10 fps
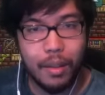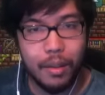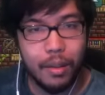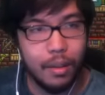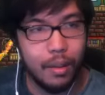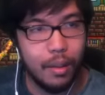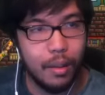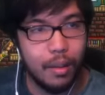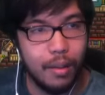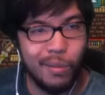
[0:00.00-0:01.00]

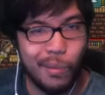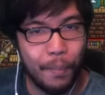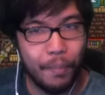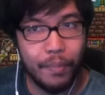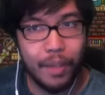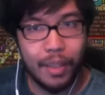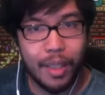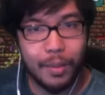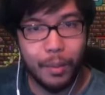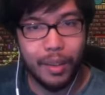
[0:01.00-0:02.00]
No. Okay,
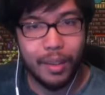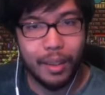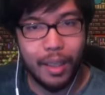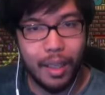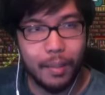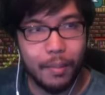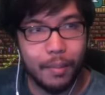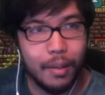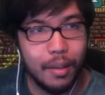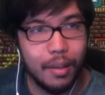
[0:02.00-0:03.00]
it's morning in the game.
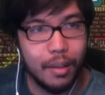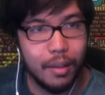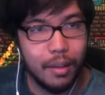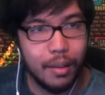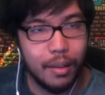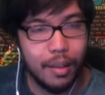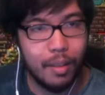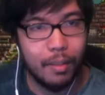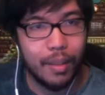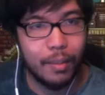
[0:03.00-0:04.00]
I think
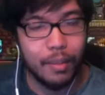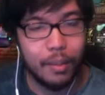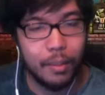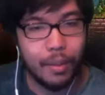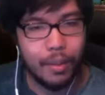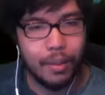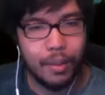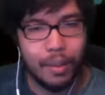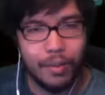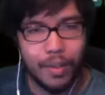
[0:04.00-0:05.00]
I'll be able to do
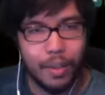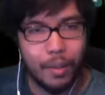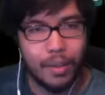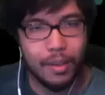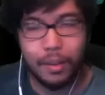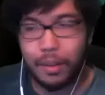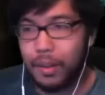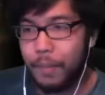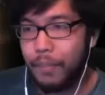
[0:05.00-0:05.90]
another fishing quest so early.